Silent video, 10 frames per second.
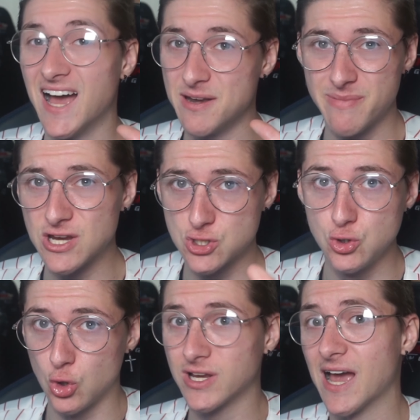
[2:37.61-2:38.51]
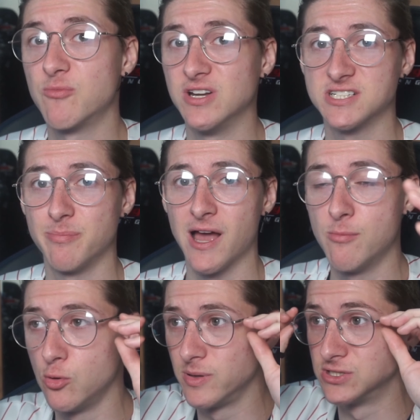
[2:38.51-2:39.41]
and make sure your camera is
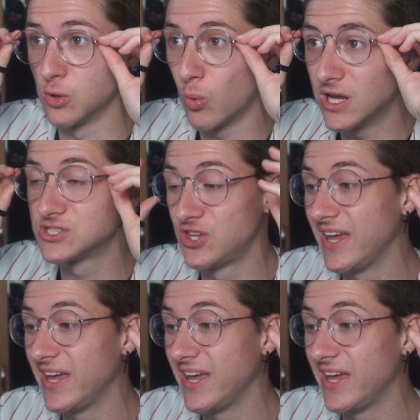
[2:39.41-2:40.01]
compatible, because the worst